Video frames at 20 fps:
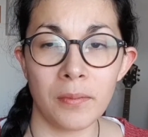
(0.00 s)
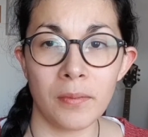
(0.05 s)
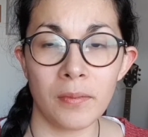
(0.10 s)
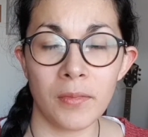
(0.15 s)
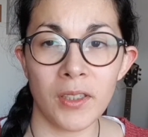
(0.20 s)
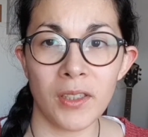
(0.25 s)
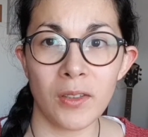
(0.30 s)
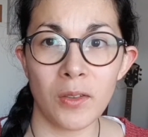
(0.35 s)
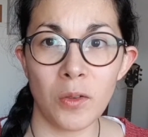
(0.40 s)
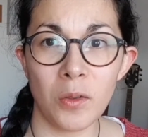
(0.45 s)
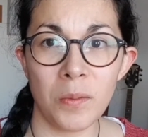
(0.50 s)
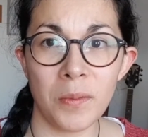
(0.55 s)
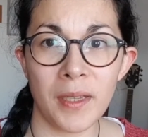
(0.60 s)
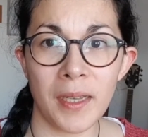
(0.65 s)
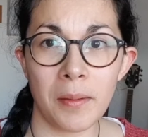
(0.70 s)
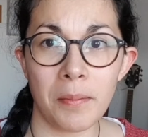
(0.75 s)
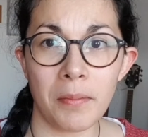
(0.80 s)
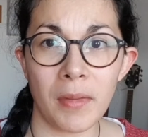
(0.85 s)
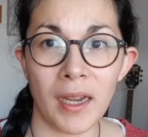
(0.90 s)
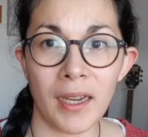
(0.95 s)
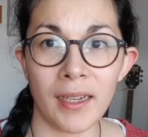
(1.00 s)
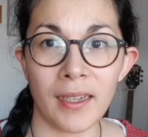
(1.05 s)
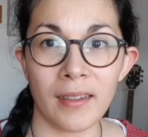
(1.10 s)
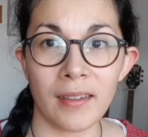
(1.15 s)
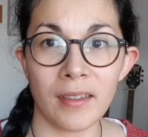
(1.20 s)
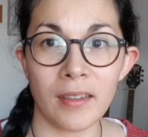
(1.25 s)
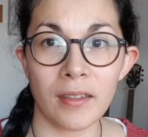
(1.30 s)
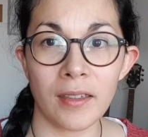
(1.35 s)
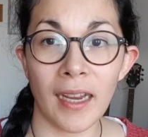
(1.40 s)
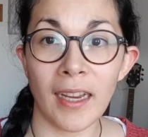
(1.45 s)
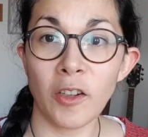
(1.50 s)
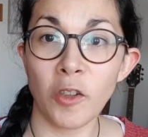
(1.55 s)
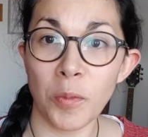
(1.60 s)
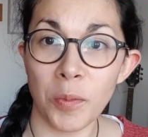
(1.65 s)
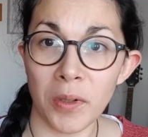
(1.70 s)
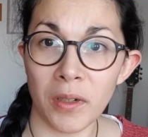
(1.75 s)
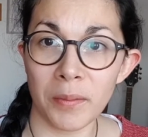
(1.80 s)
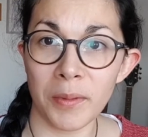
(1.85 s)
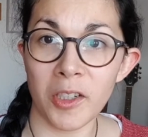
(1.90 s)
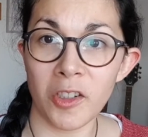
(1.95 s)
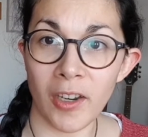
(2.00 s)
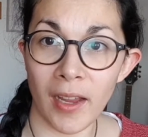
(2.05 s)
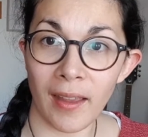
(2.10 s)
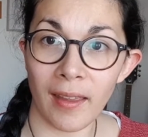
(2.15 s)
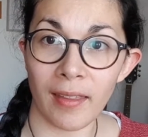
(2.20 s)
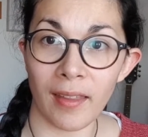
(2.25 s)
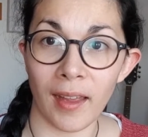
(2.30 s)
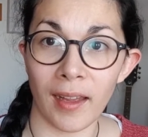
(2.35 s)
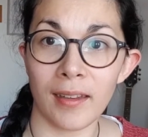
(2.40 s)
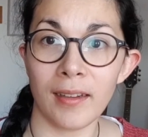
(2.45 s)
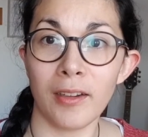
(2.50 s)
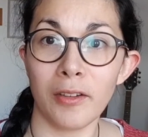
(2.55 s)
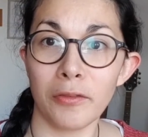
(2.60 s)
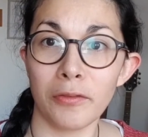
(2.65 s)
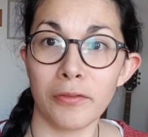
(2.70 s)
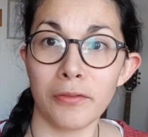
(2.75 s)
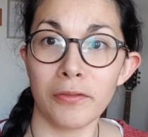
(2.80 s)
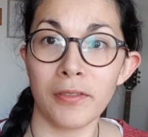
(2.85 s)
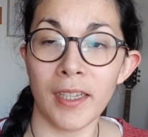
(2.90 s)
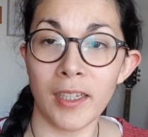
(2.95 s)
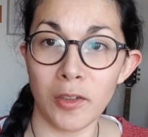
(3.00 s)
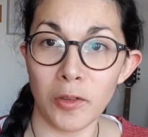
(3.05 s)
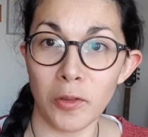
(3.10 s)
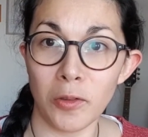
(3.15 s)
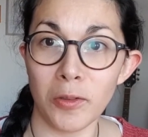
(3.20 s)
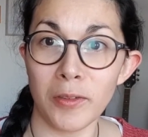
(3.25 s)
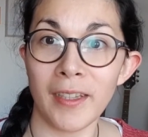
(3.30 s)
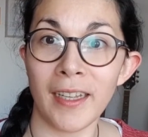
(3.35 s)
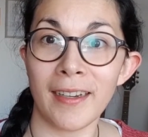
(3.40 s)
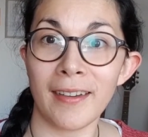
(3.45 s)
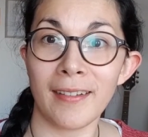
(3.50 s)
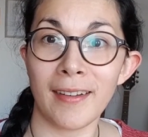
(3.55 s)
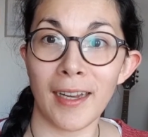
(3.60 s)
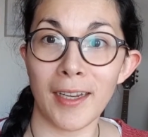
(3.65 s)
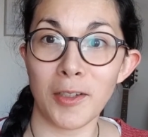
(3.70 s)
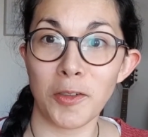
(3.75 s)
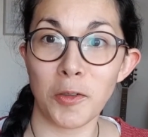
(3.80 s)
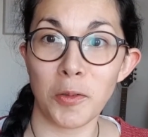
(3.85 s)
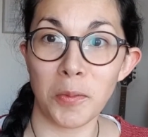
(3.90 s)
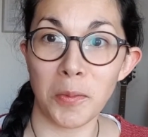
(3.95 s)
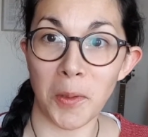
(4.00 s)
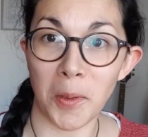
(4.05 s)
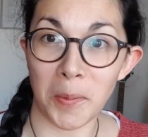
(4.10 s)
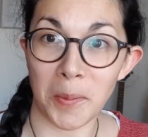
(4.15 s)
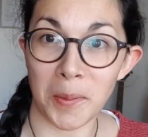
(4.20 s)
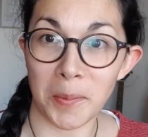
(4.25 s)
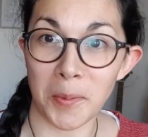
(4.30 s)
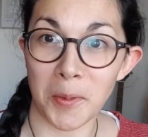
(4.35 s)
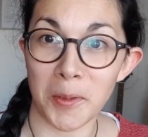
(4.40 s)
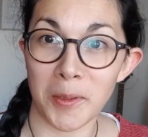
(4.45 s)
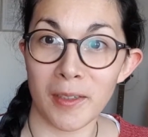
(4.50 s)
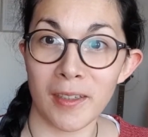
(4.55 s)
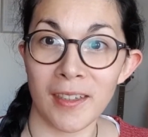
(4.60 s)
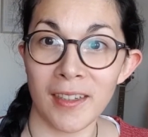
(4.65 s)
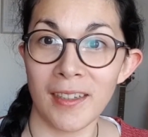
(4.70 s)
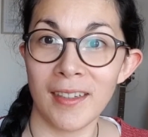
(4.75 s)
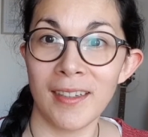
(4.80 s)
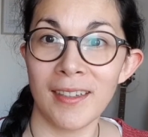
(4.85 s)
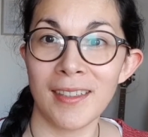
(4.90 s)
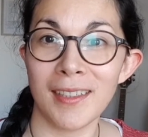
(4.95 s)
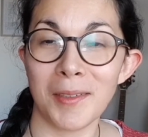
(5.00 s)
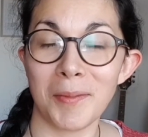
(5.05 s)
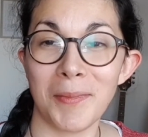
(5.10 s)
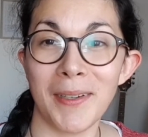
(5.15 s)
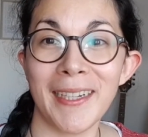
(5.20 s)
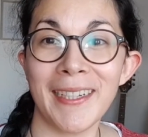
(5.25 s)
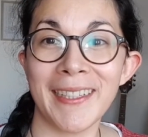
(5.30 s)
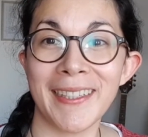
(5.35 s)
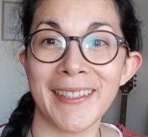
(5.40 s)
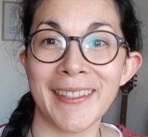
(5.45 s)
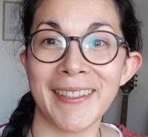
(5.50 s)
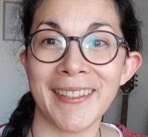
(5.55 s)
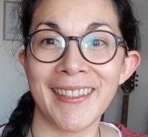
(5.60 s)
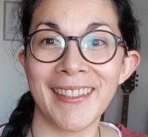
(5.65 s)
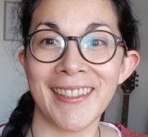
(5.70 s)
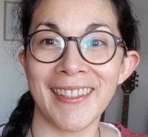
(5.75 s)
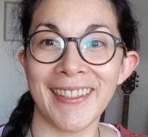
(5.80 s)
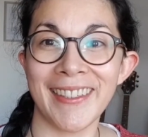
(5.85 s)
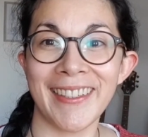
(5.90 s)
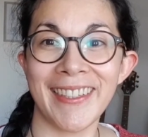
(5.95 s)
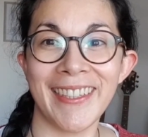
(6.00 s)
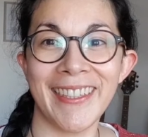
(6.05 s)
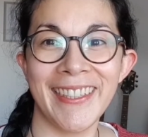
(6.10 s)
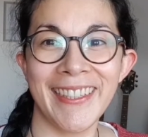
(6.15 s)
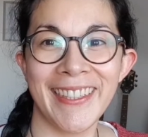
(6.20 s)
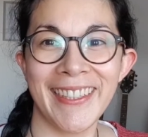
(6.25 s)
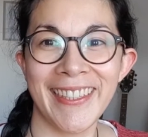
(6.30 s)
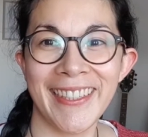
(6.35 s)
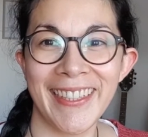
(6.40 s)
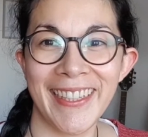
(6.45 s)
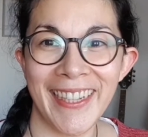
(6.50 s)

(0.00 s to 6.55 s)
assume they might. I should probably check that, and if they do, then I should probably put some links underneath.